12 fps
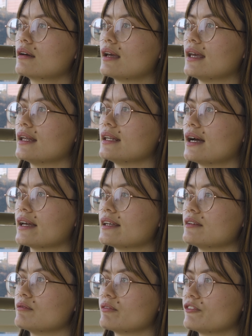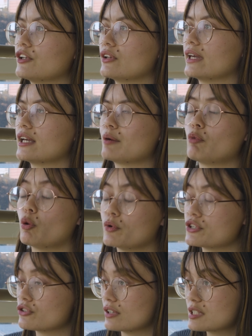and I can feel like I'm
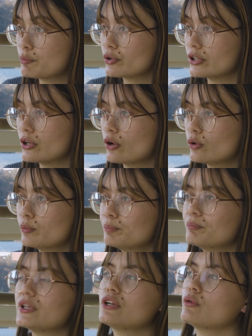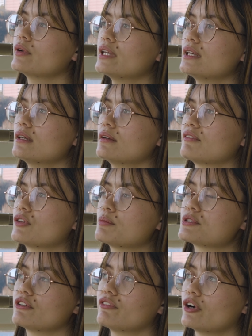almost transported home in Hawaii, even though
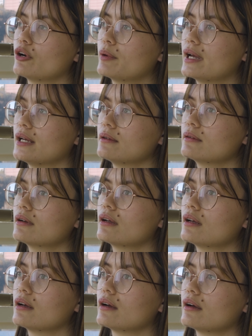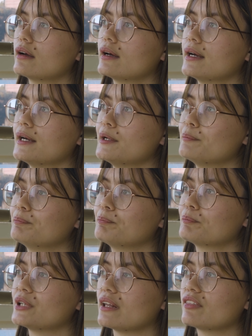I'm so far away.
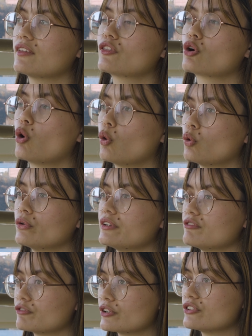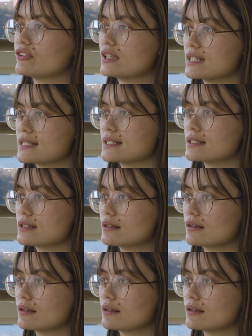But I think the cold and frigidness